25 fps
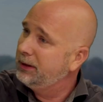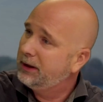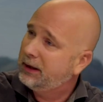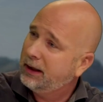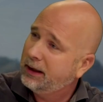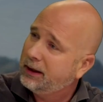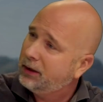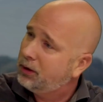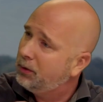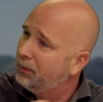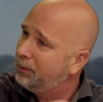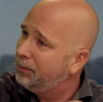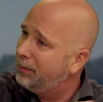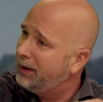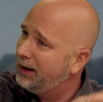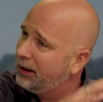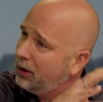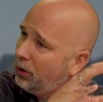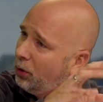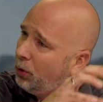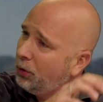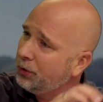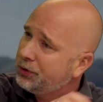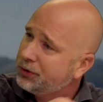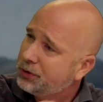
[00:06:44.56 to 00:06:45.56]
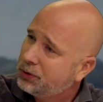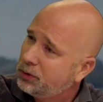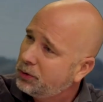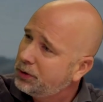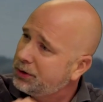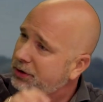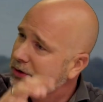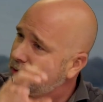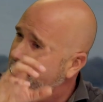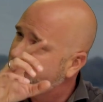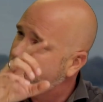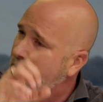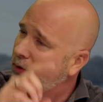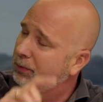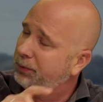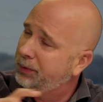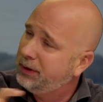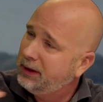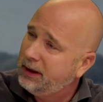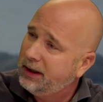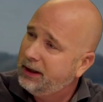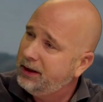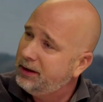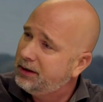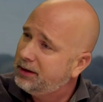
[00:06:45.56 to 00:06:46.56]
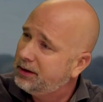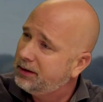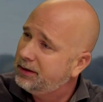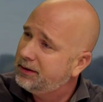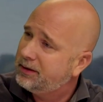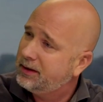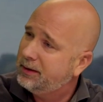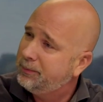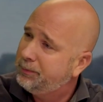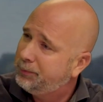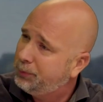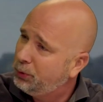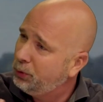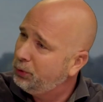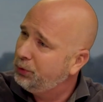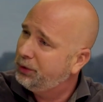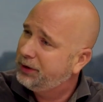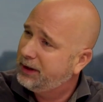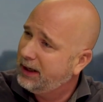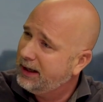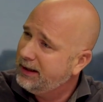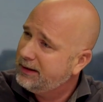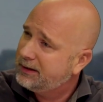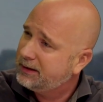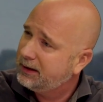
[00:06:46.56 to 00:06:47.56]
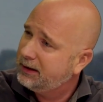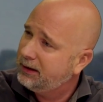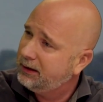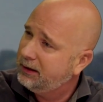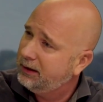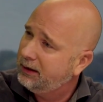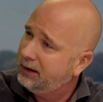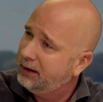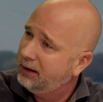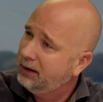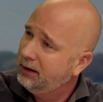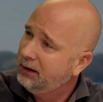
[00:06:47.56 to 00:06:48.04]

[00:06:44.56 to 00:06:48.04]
can make all sorts of combinations and pull data.